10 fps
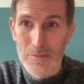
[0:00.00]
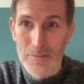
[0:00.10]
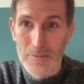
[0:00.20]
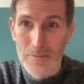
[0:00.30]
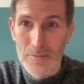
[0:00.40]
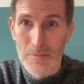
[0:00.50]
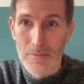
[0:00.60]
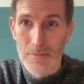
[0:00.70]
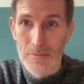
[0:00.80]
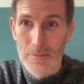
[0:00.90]

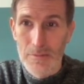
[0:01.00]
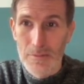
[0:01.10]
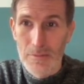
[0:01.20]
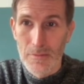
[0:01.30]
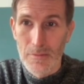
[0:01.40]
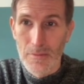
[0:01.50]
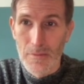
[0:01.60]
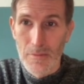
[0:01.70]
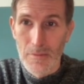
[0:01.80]
(no one is talking)